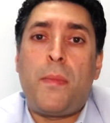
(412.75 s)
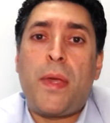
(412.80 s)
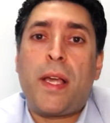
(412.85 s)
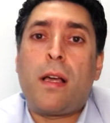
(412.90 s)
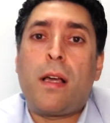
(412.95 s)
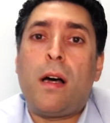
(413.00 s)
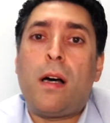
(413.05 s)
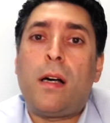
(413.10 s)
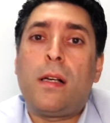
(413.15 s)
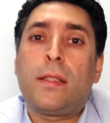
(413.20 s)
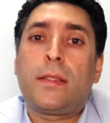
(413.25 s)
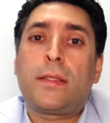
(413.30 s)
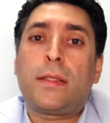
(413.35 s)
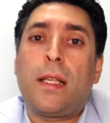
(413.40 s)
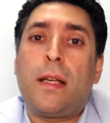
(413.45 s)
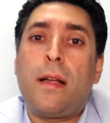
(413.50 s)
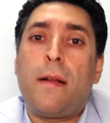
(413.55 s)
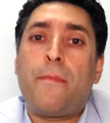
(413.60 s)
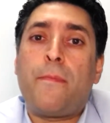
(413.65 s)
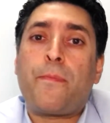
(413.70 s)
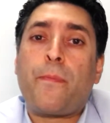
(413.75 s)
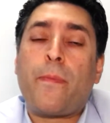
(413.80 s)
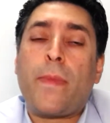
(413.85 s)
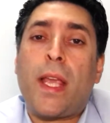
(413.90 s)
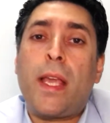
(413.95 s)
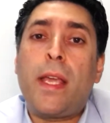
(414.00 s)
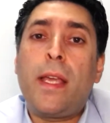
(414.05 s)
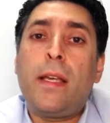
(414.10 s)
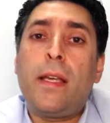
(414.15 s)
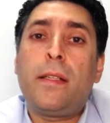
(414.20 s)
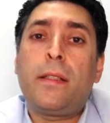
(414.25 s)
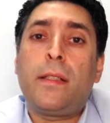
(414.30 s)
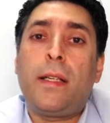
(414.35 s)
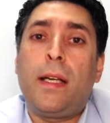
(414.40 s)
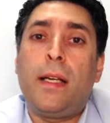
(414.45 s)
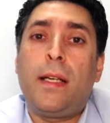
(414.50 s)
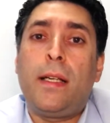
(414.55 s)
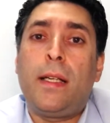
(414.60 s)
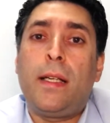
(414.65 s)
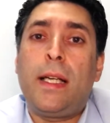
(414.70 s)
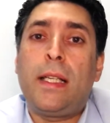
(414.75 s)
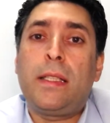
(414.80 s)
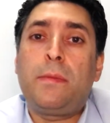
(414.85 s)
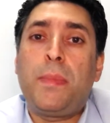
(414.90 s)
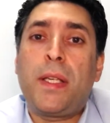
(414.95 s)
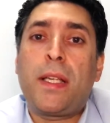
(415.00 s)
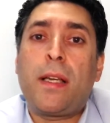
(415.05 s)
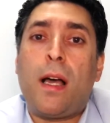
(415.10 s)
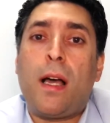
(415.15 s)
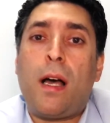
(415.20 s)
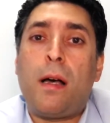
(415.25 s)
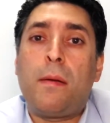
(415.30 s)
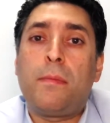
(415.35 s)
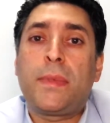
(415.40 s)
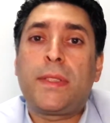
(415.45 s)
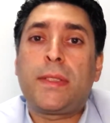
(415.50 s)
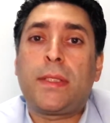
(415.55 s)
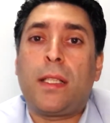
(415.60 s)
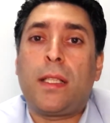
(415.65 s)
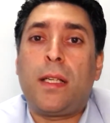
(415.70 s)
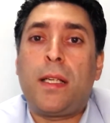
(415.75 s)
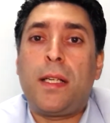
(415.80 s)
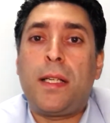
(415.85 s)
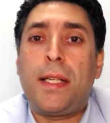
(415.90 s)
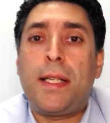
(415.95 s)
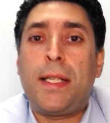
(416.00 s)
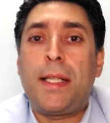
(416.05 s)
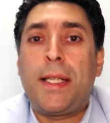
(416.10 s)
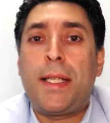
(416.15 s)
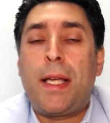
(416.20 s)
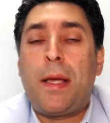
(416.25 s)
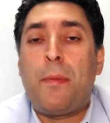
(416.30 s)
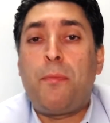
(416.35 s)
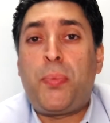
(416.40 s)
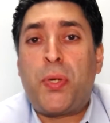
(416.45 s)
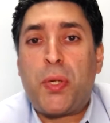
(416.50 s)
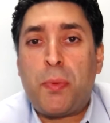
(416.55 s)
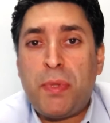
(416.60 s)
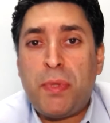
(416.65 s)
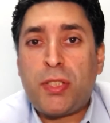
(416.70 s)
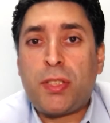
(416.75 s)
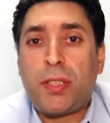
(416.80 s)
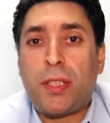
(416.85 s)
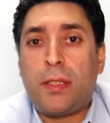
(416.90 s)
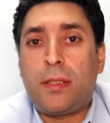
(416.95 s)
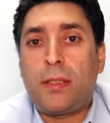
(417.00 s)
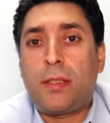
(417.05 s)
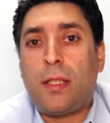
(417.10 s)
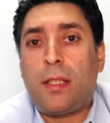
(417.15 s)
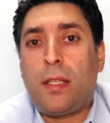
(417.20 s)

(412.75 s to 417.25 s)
Because here it becomes permissioned